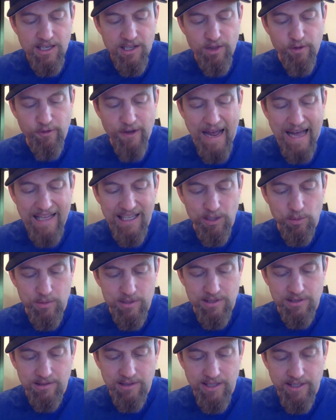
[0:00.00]
The valley
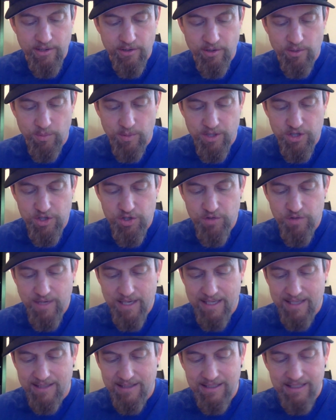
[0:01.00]
was littered with
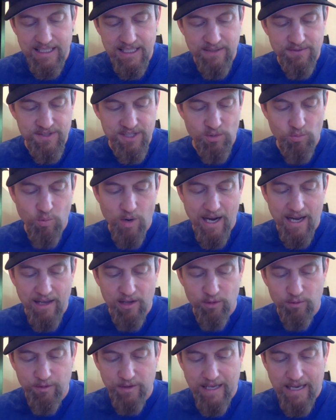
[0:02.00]
shredded leaves and
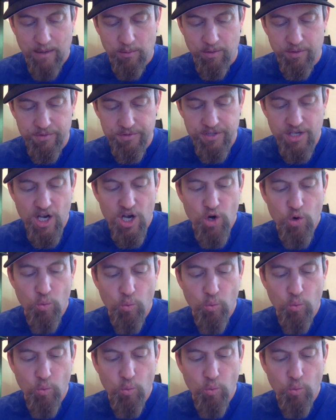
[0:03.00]
wildflowers.